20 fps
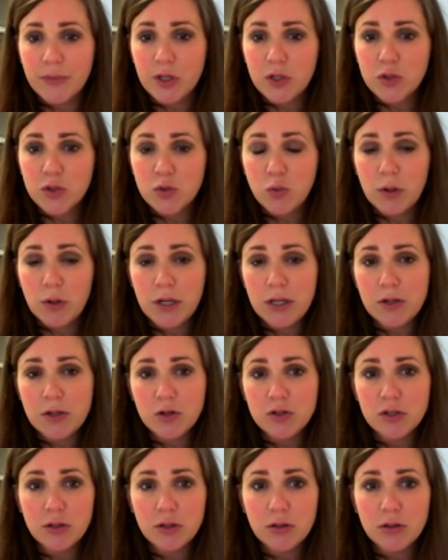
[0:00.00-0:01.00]
20
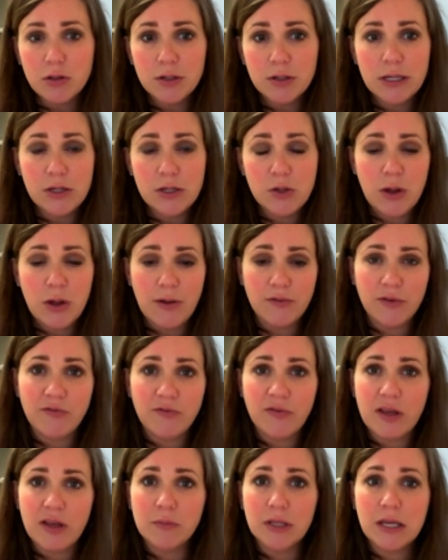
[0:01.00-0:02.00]
years old and you have a
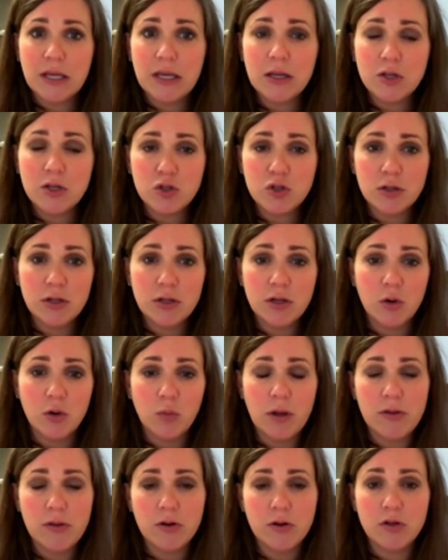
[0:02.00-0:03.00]
family history, or
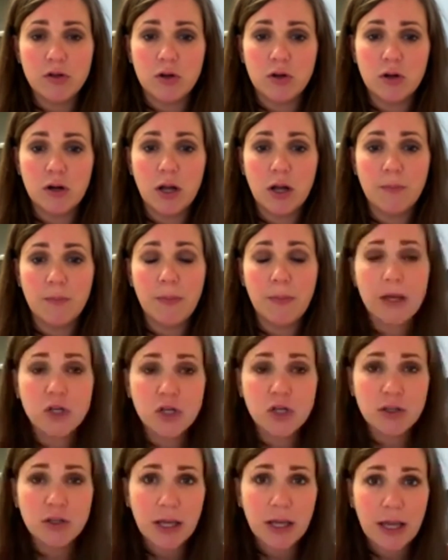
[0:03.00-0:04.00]
whether you're a
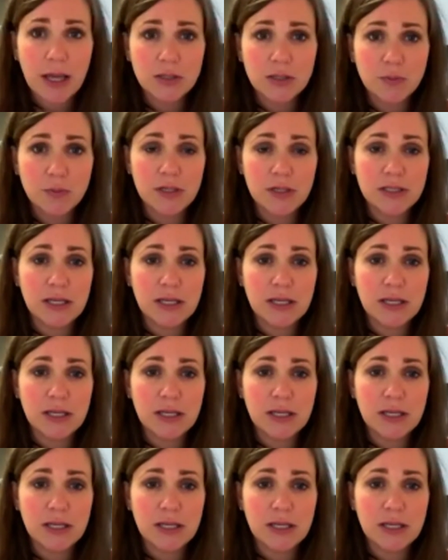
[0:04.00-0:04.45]
patient that has breast